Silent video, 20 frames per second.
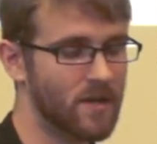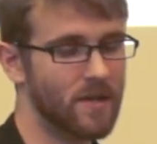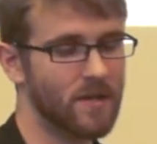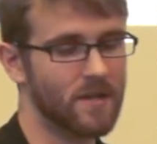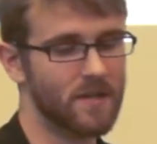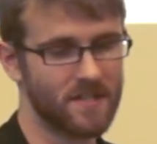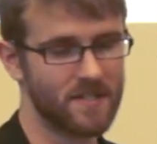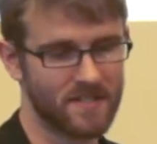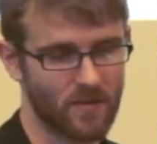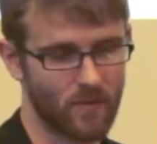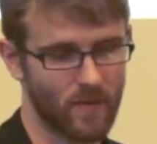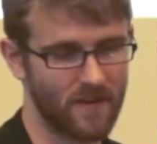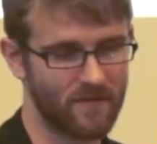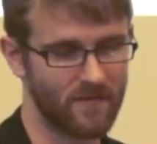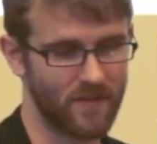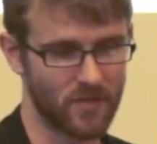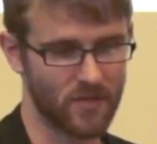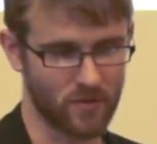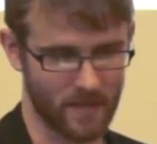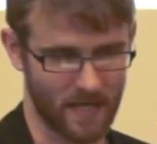This is a way to
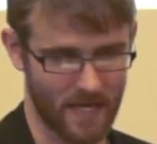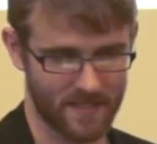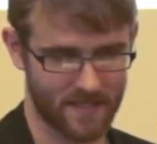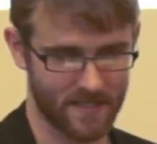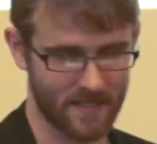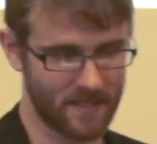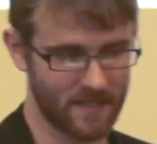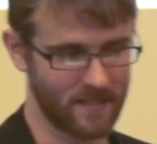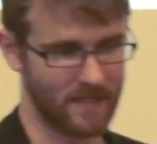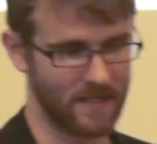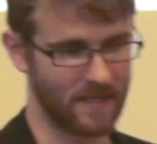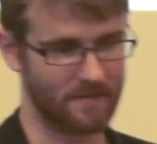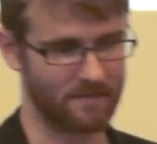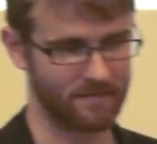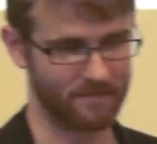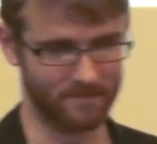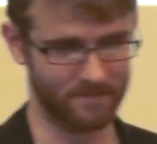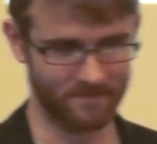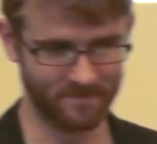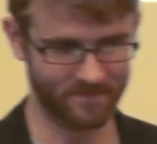visualize it.
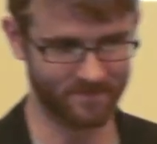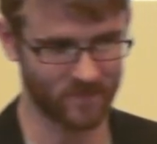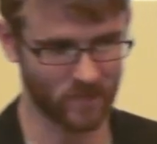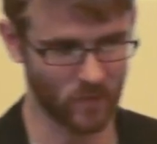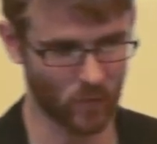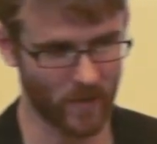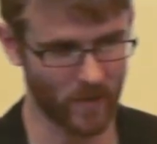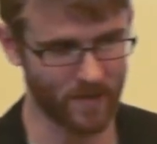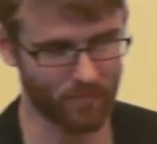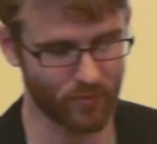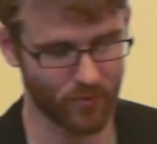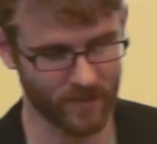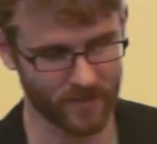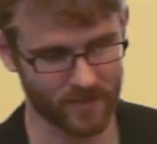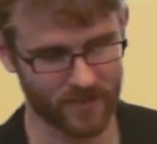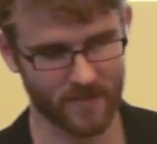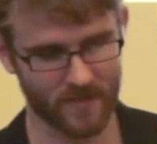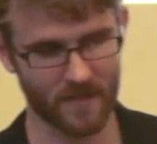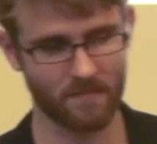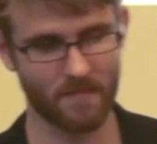We
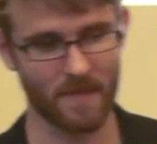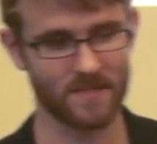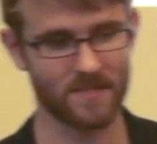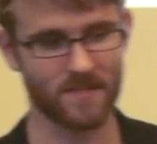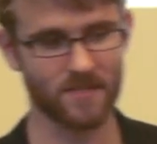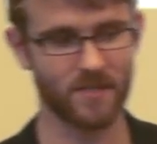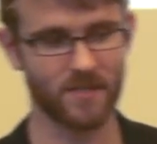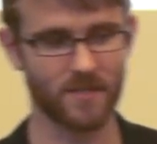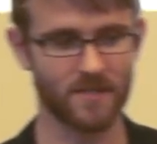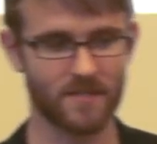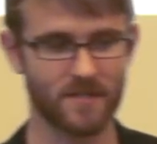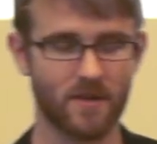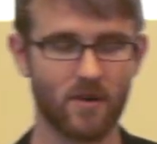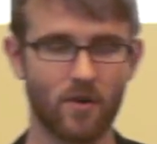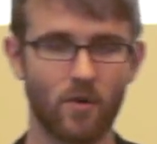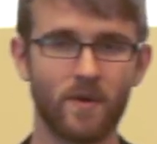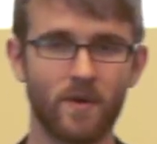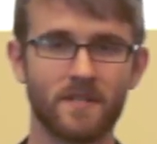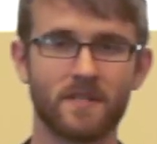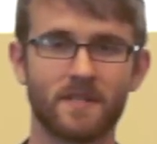put the messages
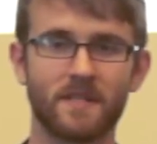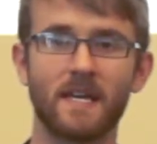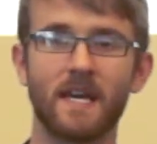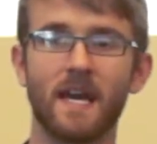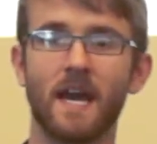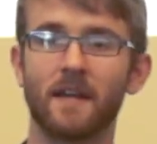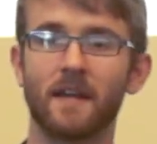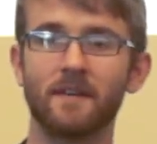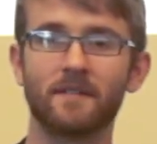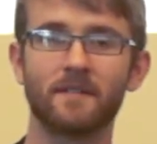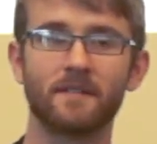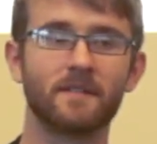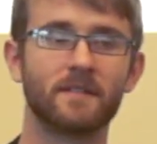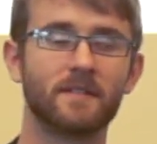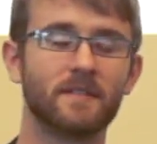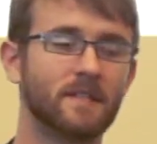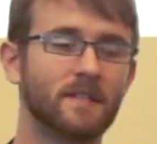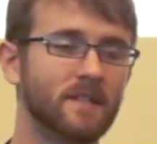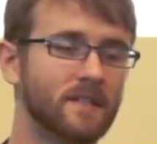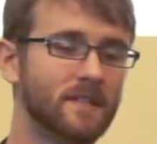always at the end.
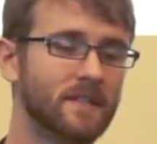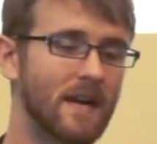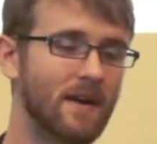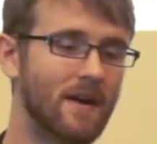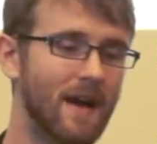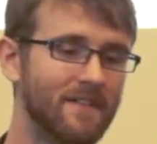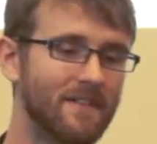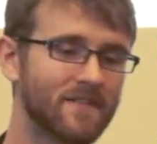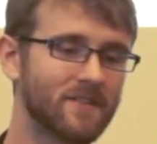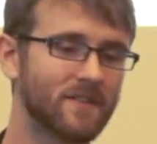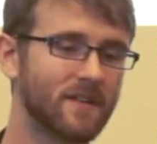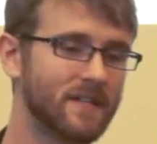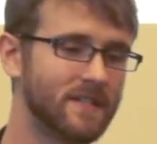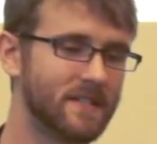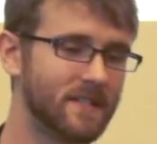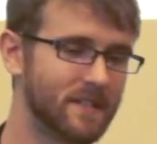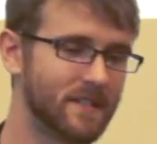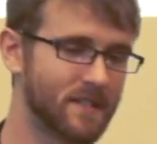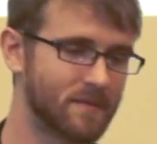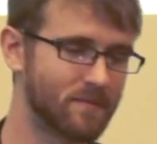Now, after I
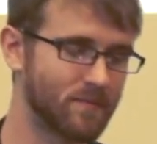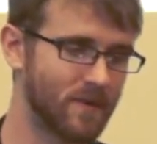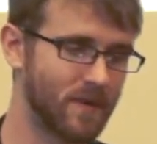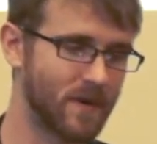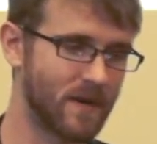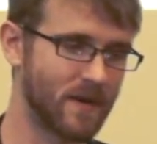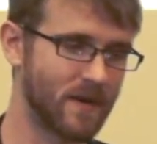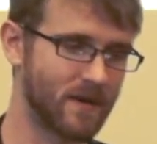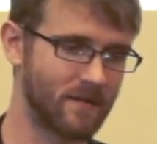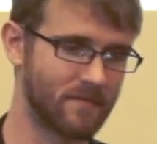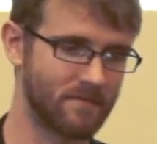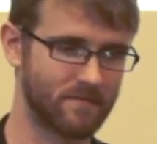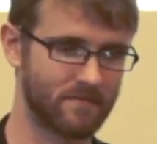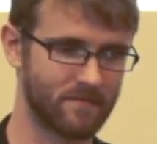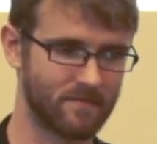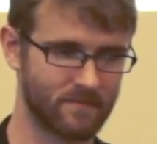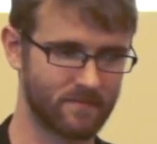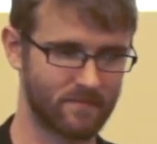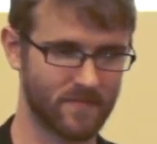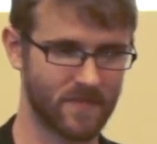did this,
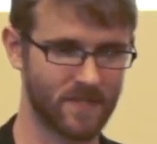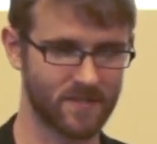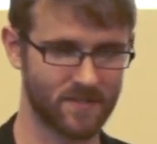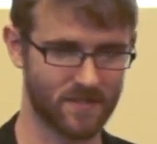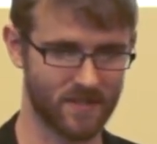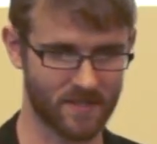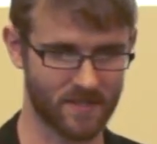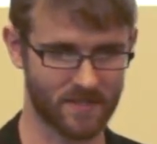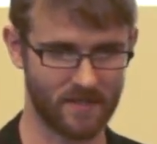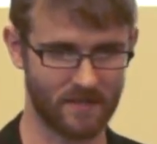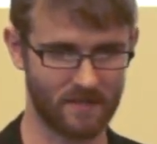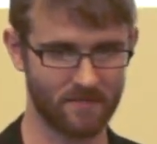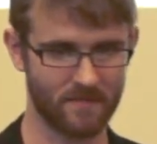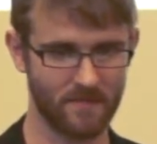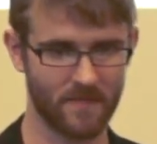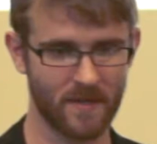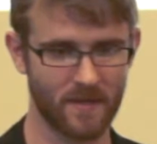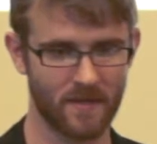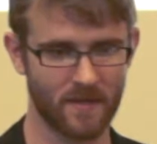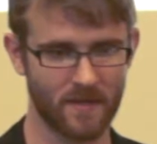this system,
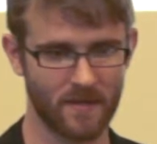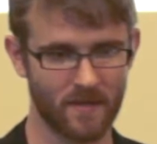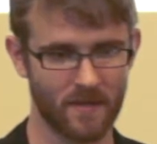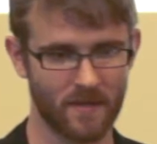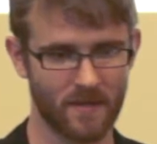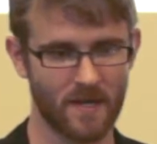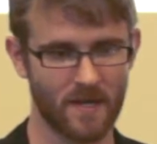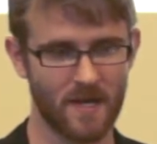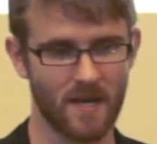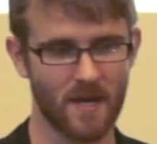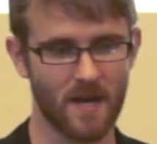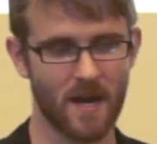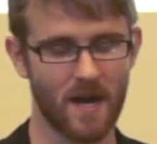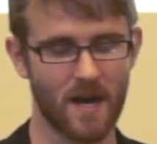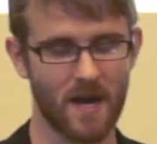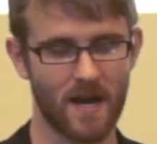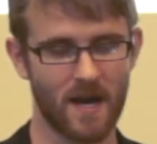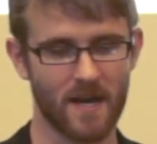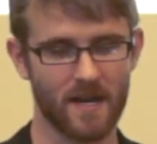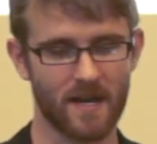
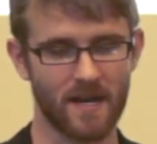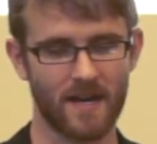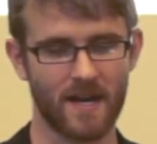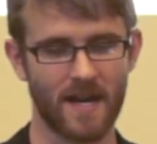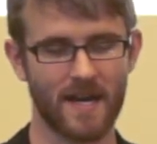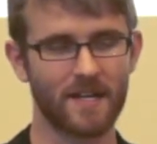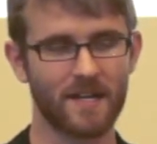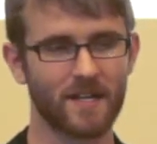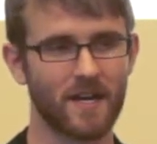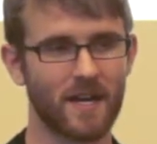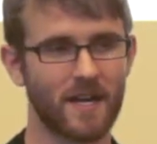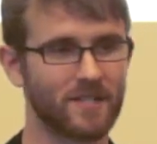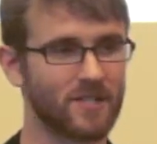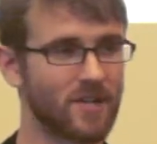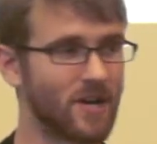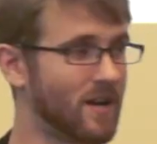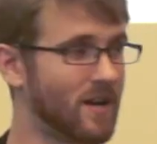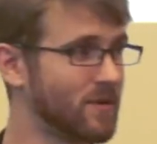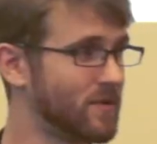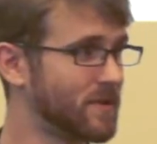I had a
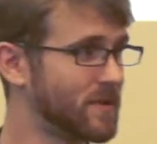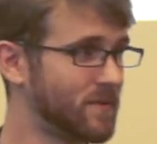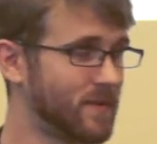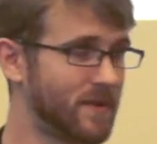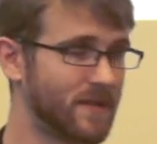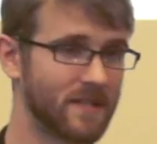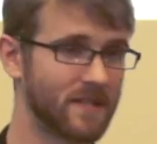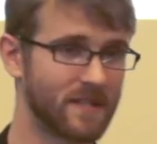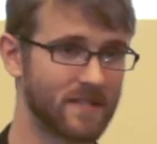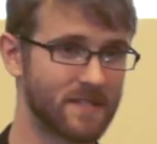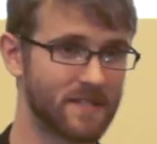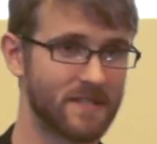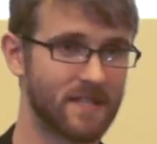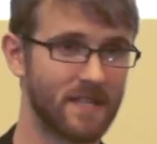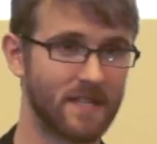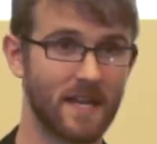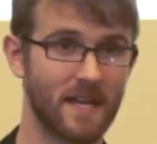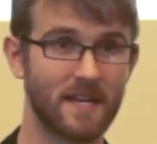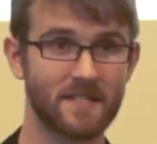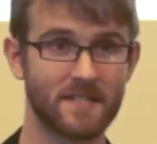talk with one of the
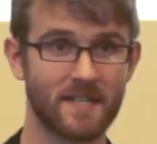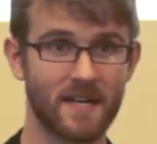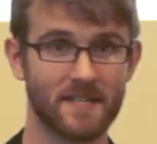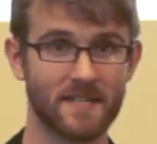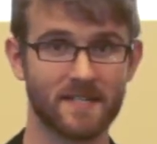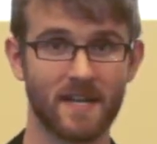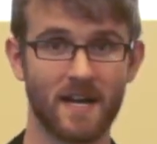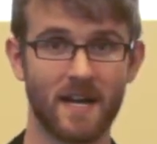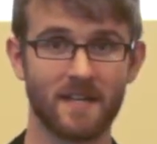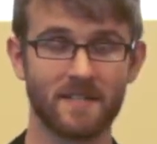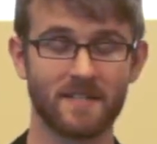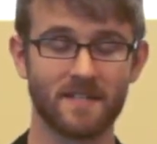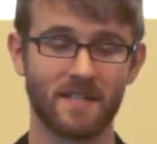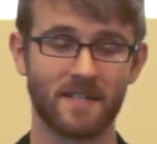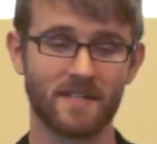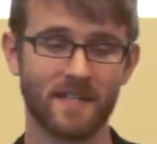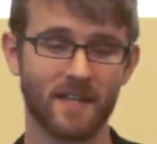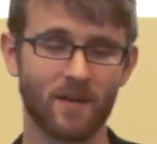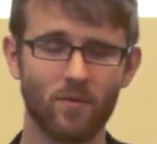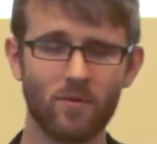DataStax guys, and
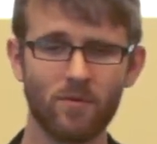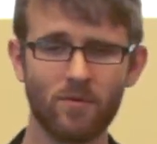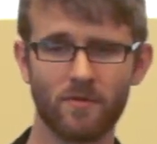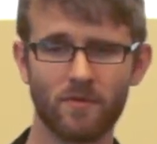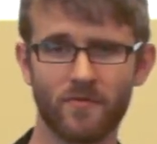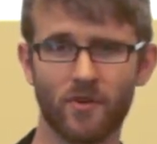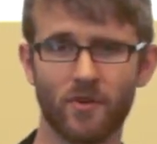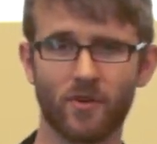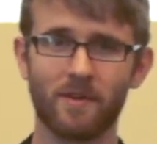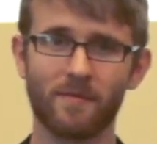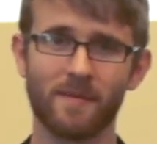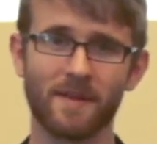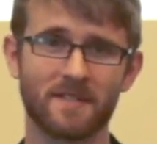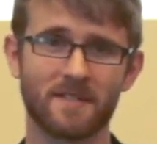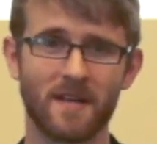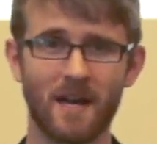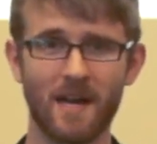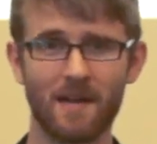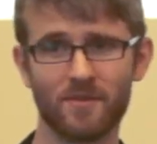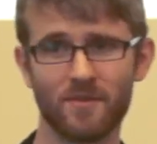he's like, "Oh, have you heard about
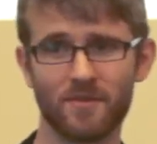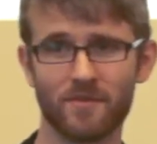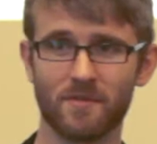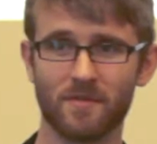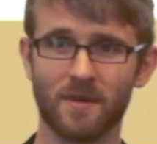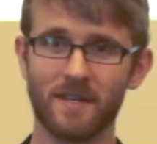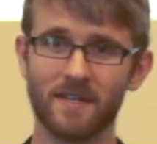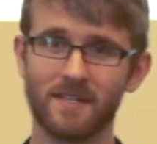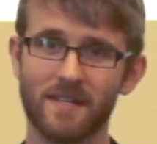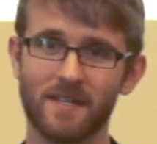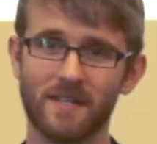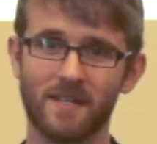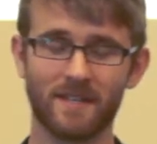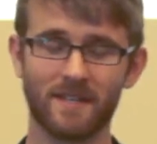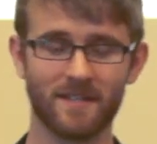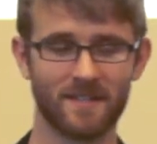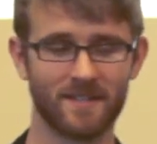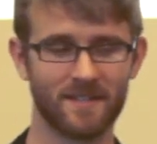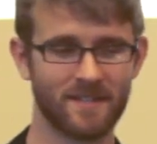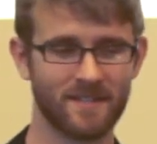time UUID?"
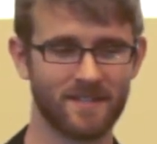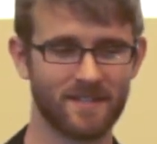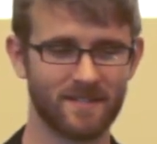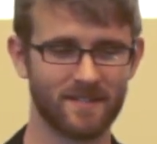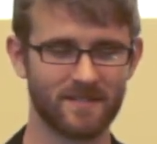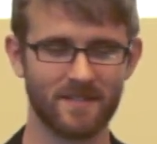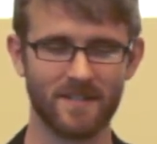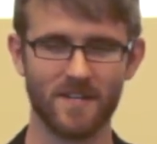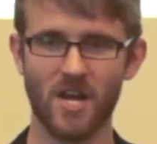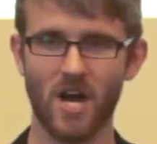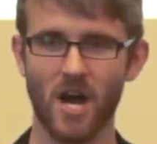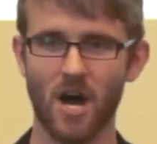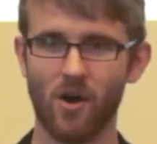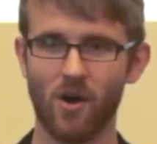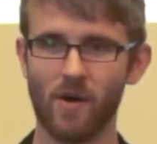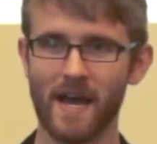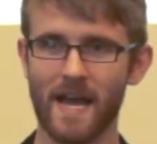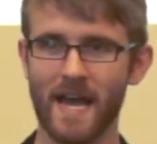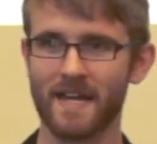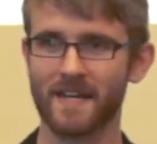
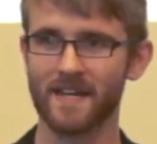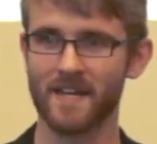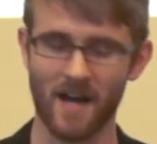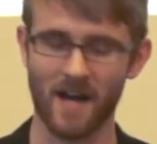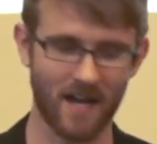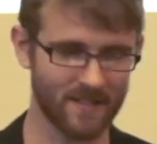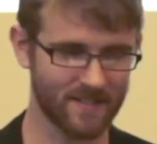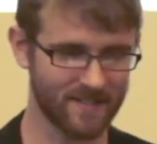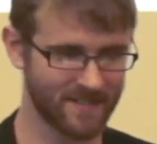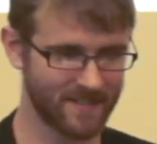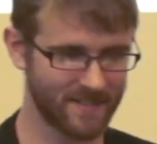No, I had not.